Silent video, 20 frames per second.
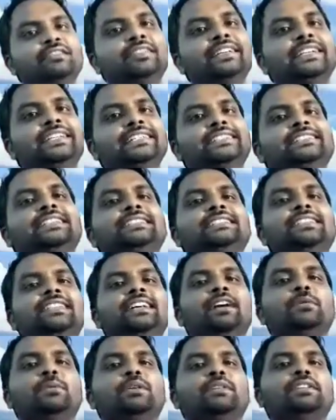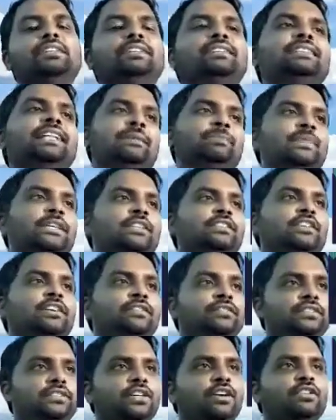we discussed about the pitch of
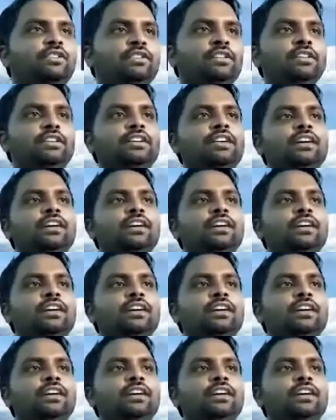sound